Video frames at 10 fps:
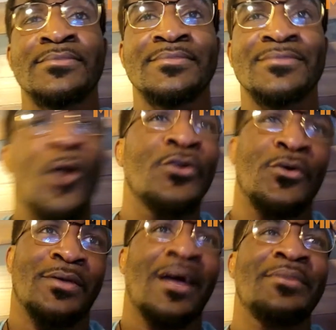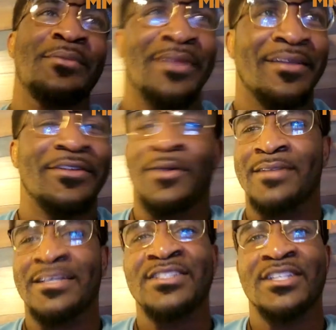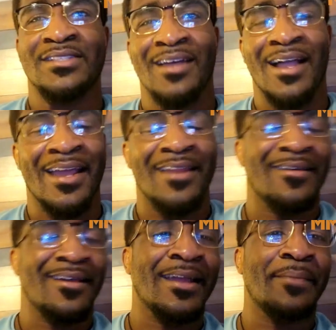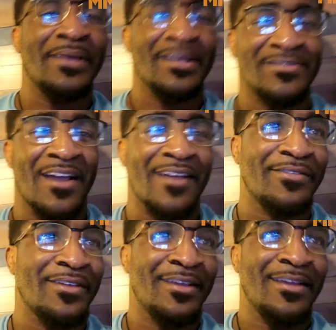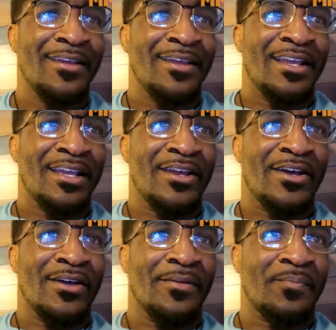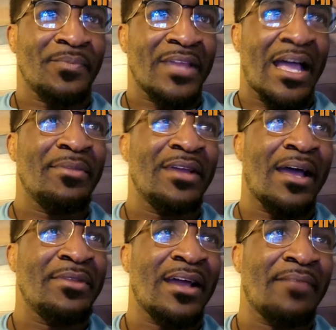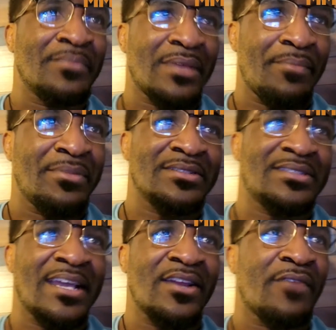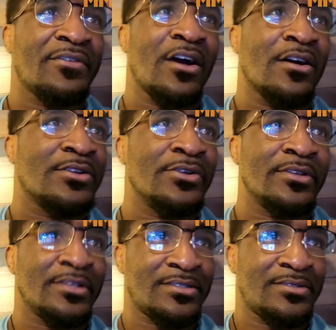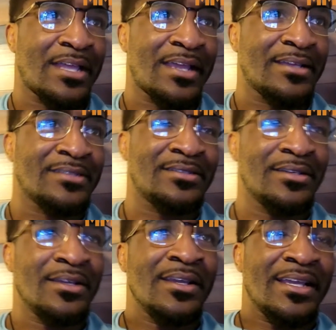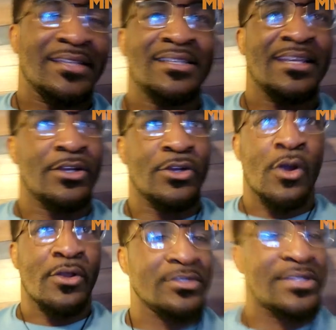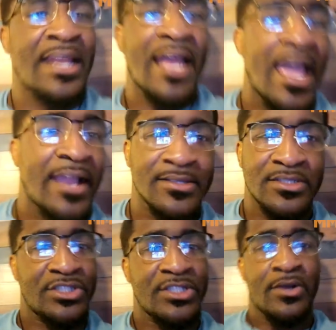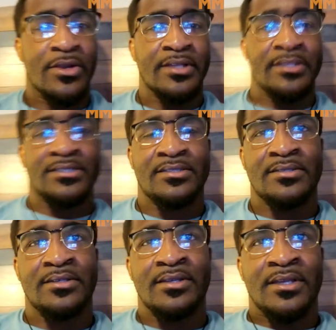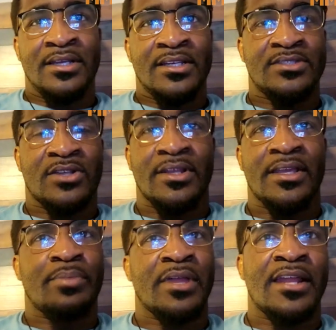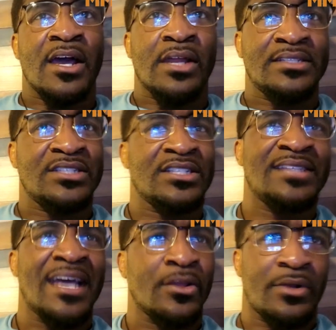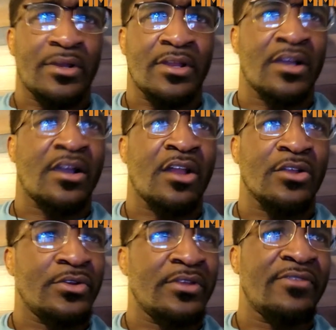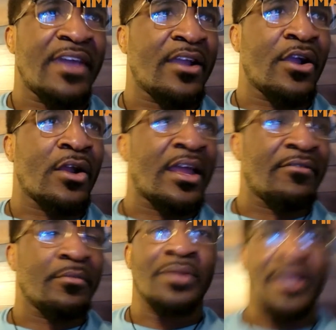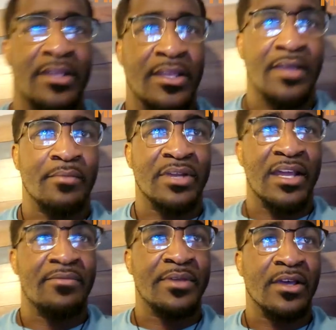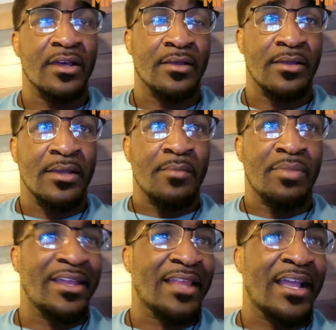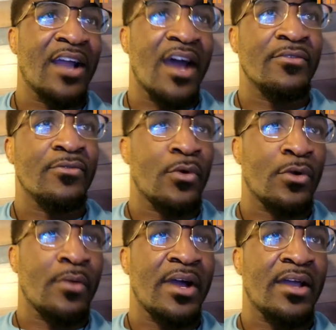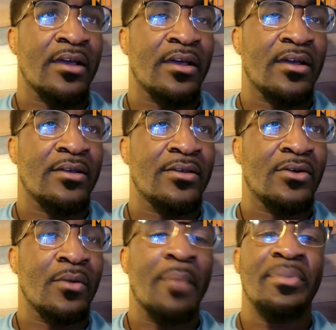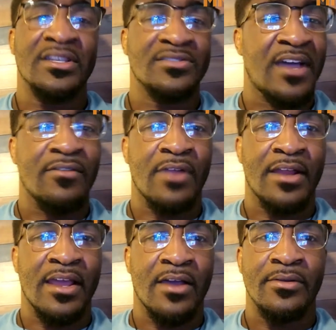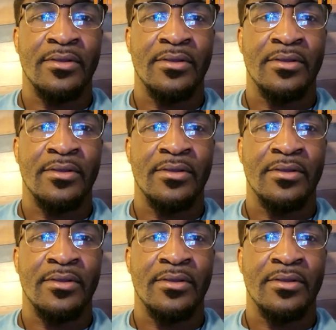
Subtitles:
Oh no, I've been playing video games. I just, I got a PS5 and, I've been staying off of Call of Duty. This is like, it's getting annoying. There's a lot of hackers and shit on it. It's starting to get played out. I just downloaded Call of Duty Vanguard. I haven't played it yet, but I've been playing like God of War on my PS5 right now.